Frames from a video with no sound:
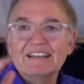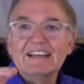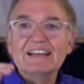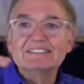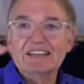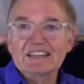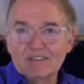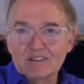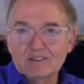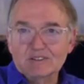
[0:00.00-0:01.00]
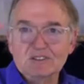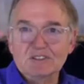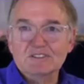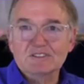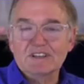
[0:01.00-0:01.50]
It's going to get a little
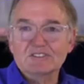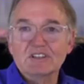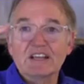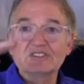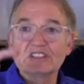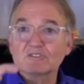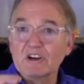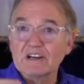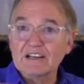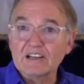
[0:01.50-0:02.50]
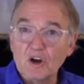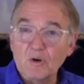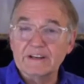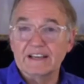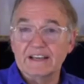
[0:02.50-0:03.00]
surge of estrogen. If she's very
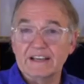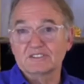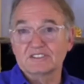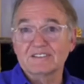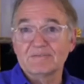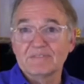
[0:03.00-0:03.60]
low in estrogen,